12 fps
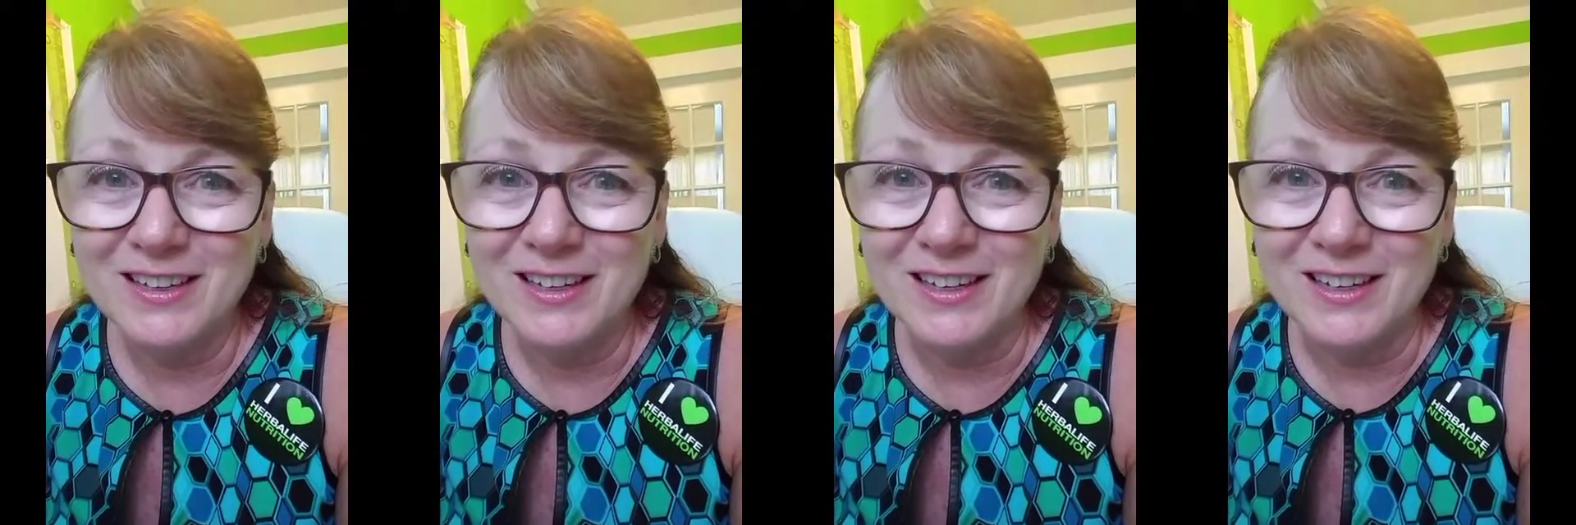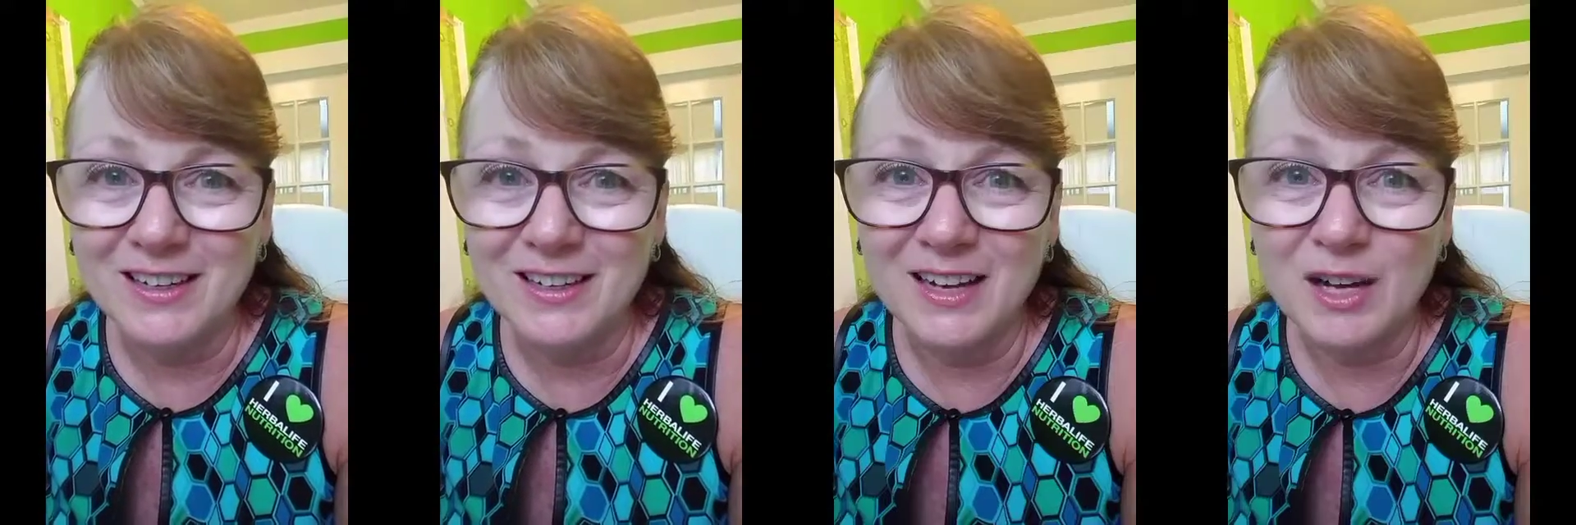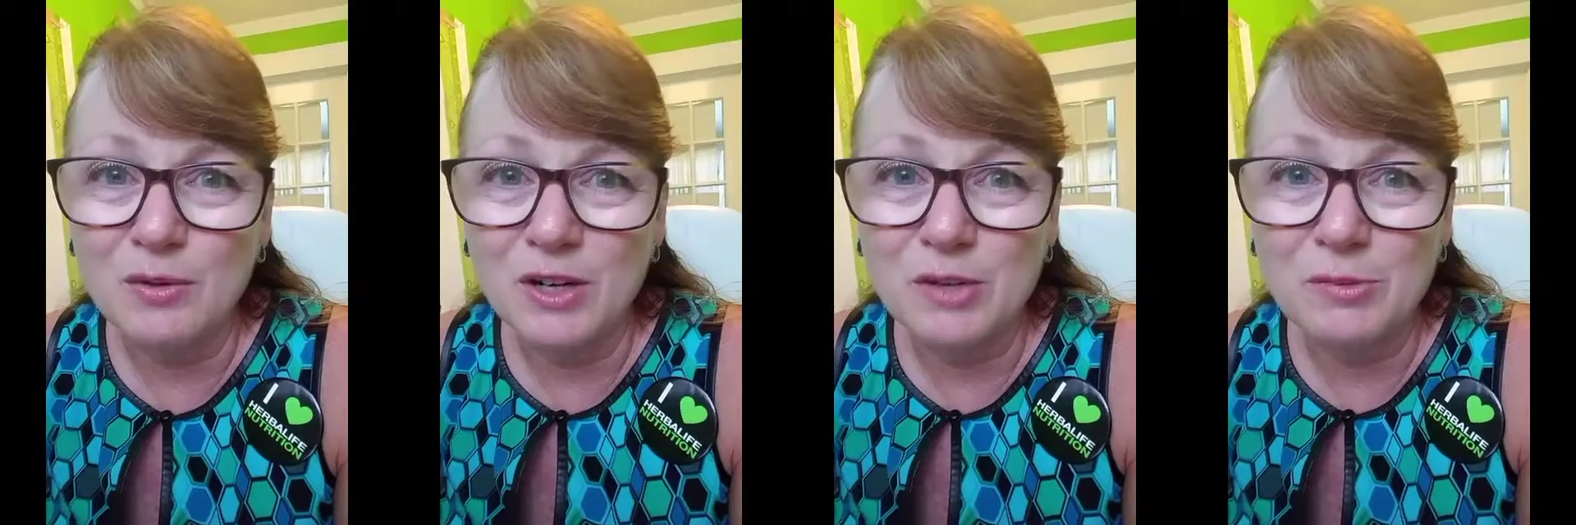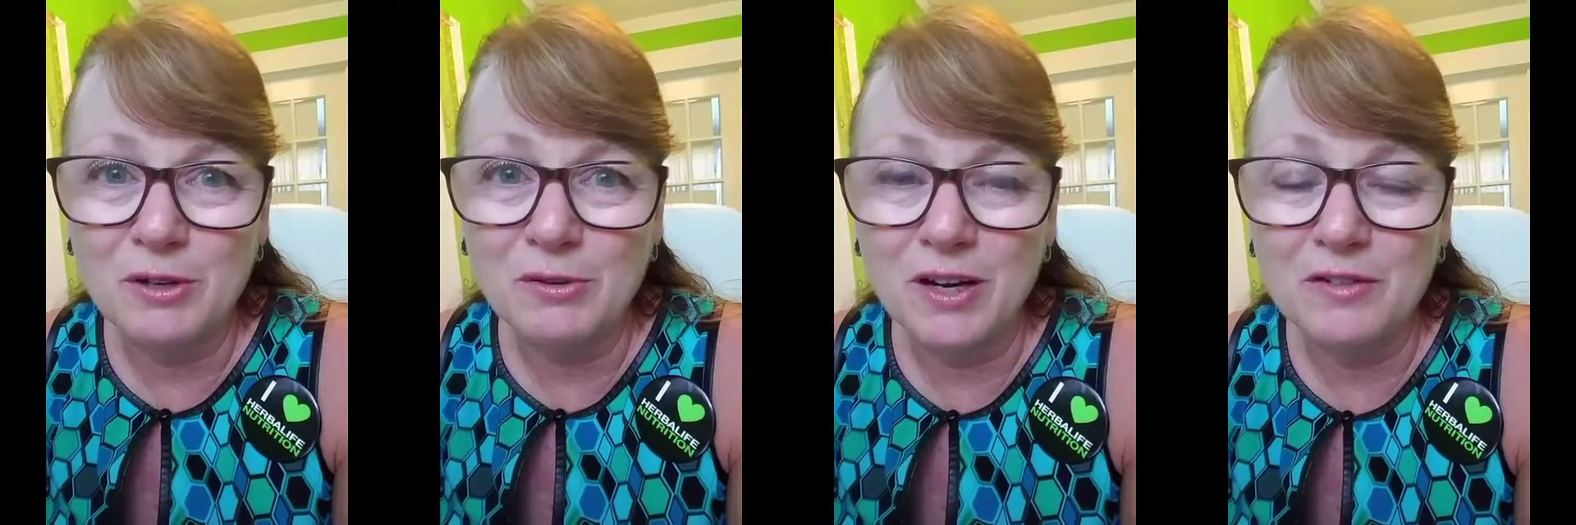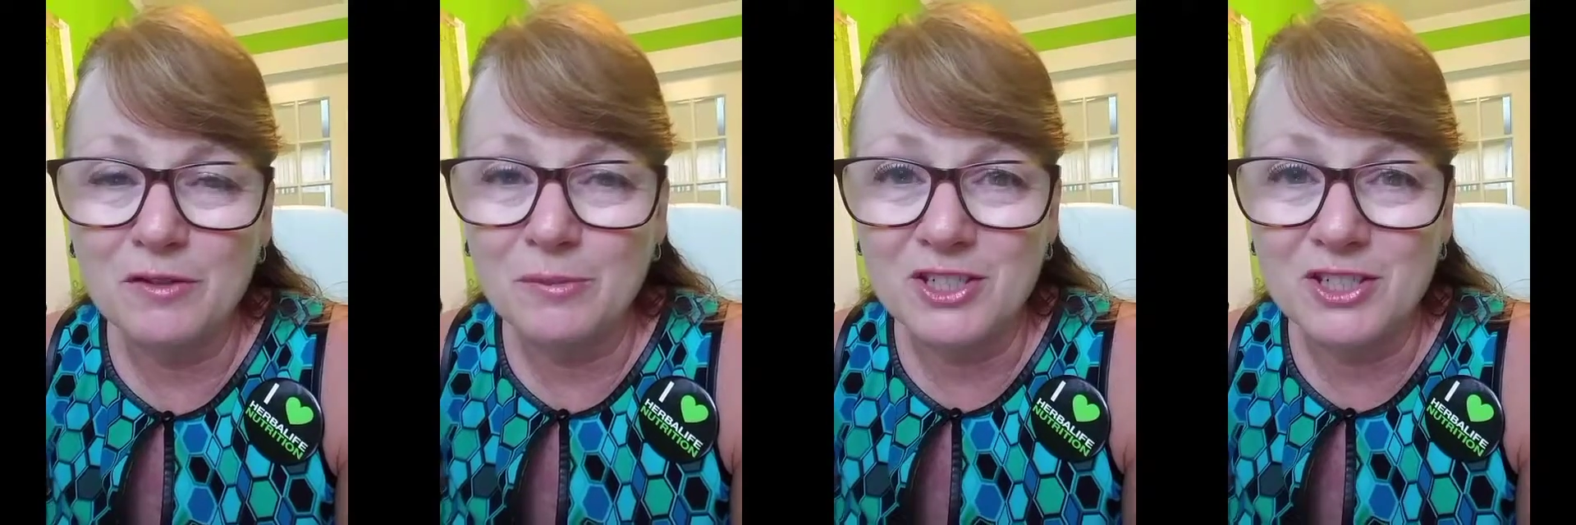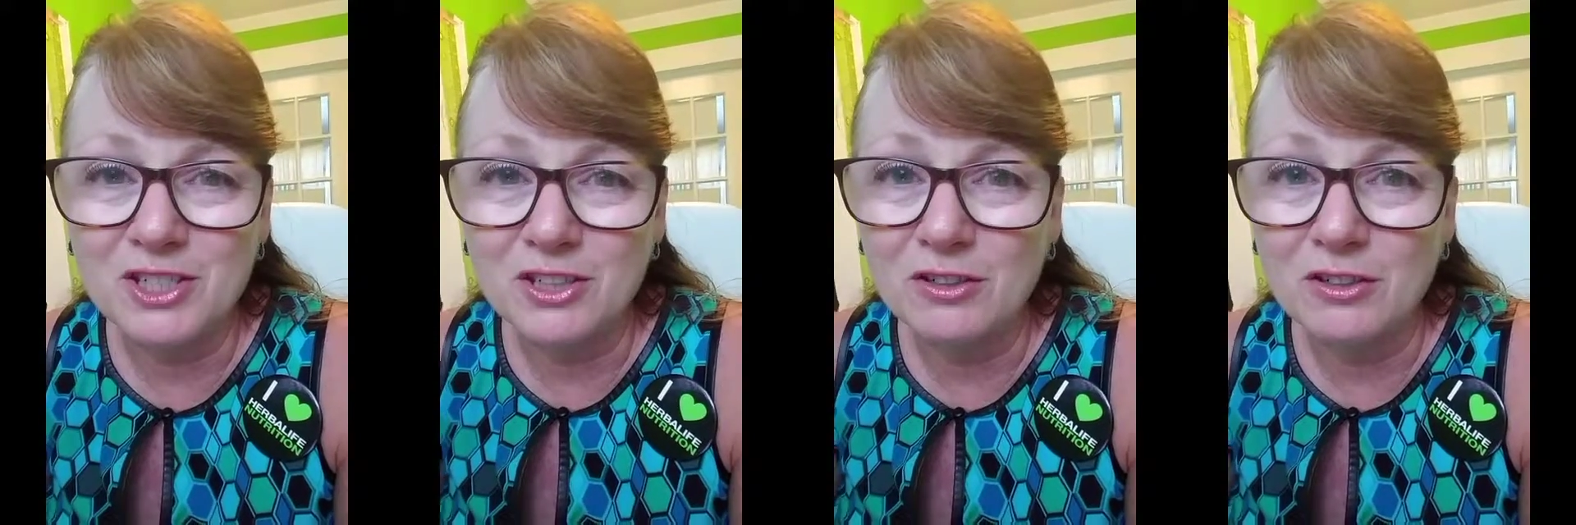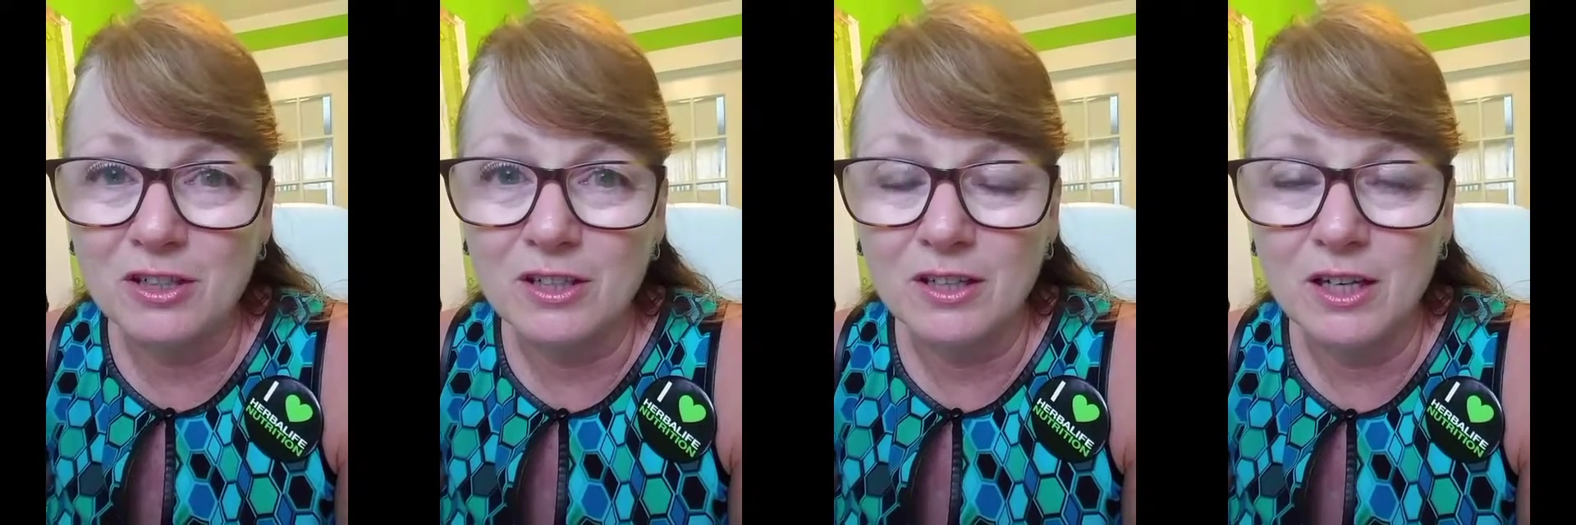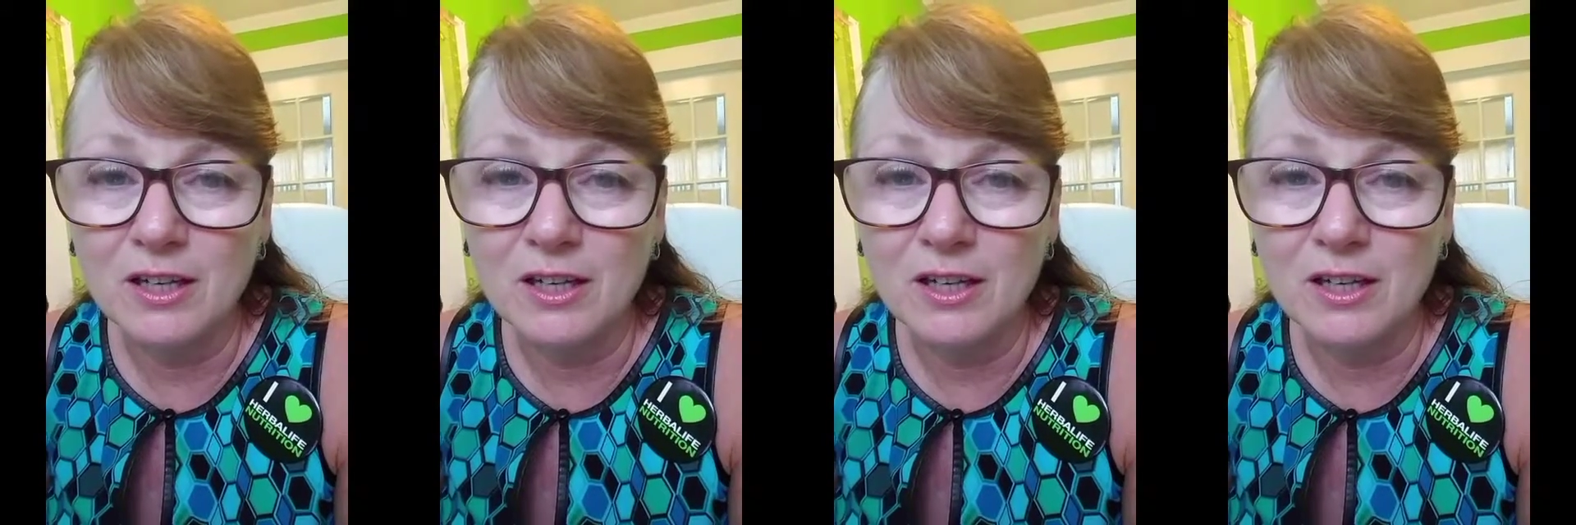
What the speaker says: And I wanted to be around for my children.